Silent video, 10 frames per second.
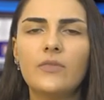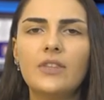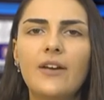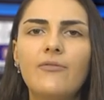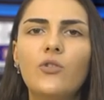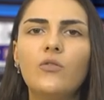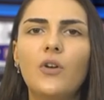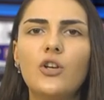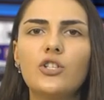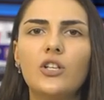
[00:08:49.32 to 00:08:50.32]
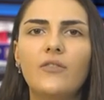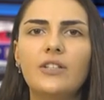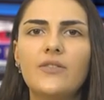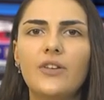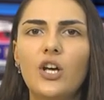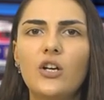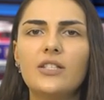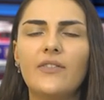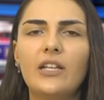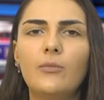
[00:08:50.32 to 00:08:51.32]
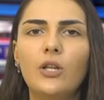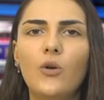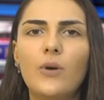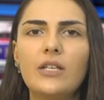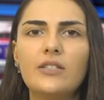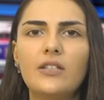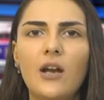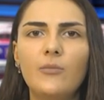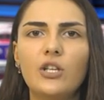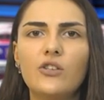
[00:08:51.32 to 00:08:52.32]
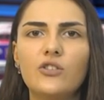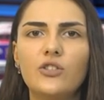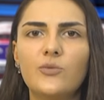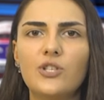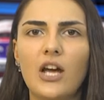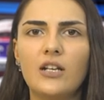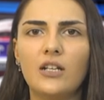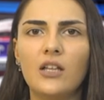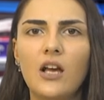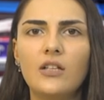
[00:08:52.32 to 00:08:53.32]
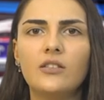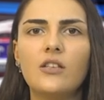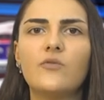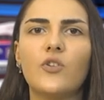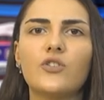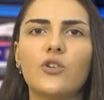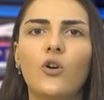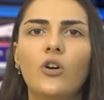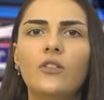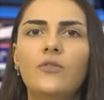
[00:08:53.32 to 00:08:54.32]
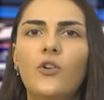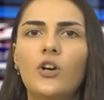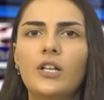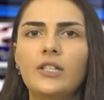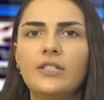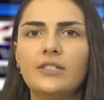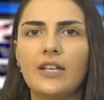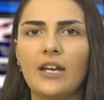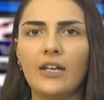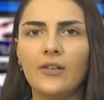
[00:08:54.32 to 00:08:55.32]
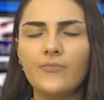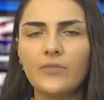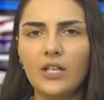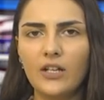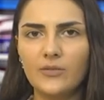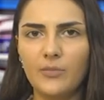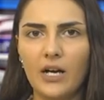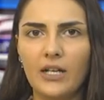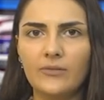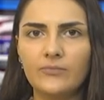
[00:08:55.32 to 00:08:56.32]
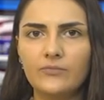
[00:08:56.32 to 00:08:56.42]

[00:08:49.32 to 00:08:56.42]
The full version of this video is available on Western Armenia's YouTube channel. This was all for today. Goodbye.